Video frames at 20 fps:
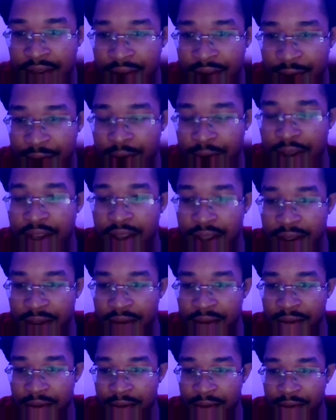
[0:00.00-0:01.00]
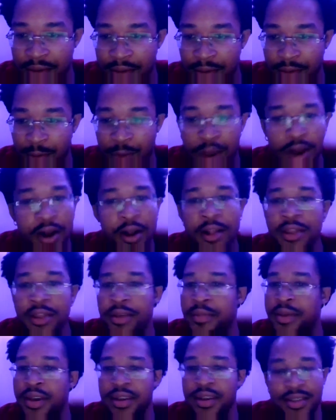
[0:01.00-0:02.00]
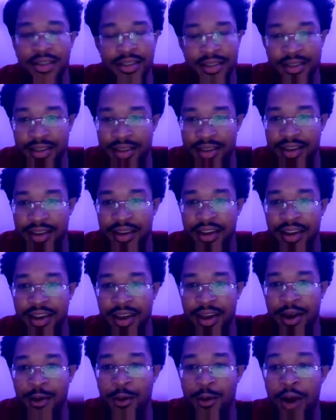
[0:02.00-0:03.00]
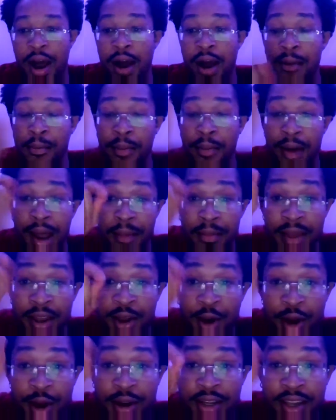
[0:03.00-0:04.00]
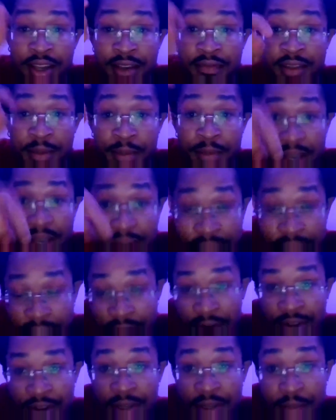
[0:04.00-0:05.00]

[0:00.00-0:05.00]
Okay. We are all the best. And may God give the best for us. The